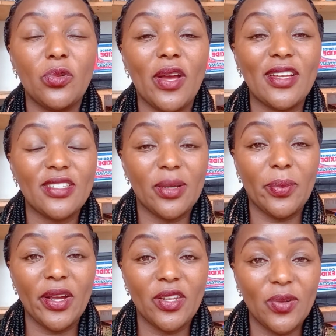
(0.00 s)

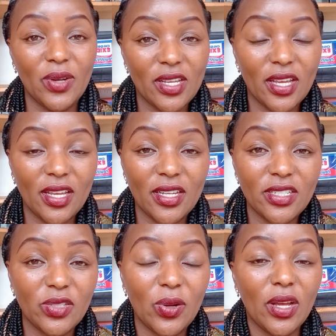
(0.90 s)
examine your kid,
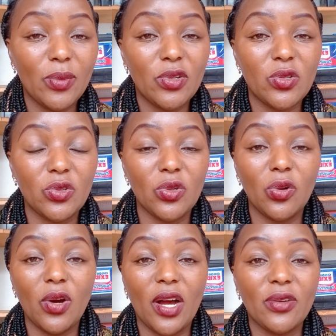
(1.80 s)
you are able to
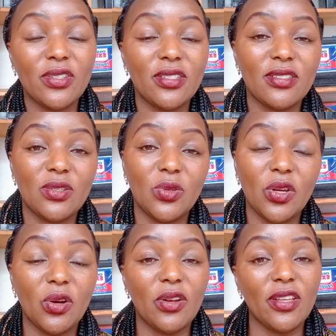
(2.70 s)
know how she's
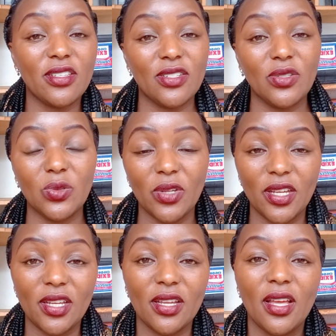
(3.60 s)
doing or he's
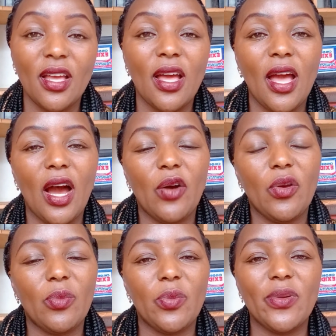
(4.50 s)
doing, how
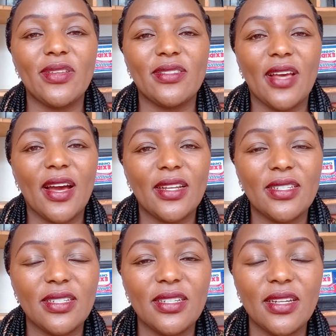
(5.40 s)
your baby is
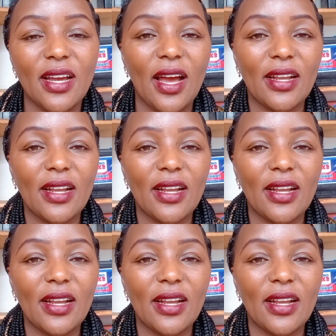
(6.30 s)
acting.